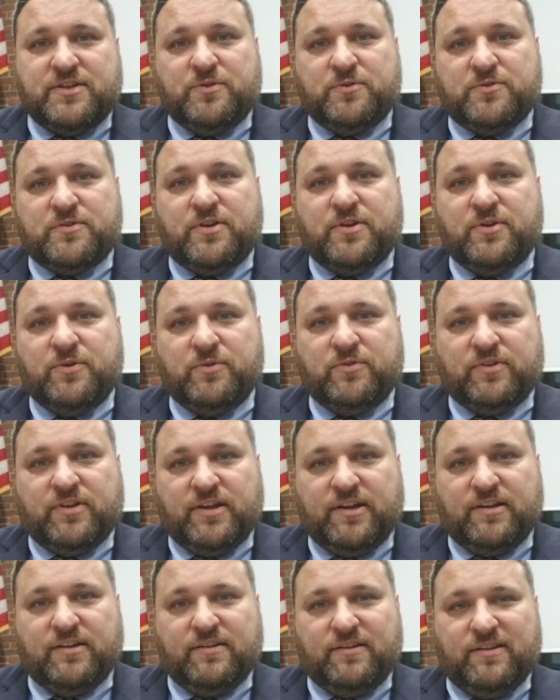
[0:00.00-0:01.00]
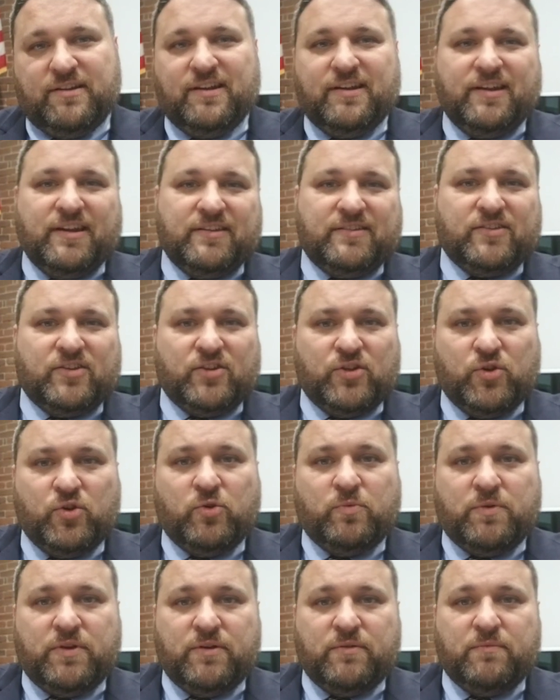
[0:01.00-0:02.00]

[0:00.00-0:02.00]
who's not necessarily who,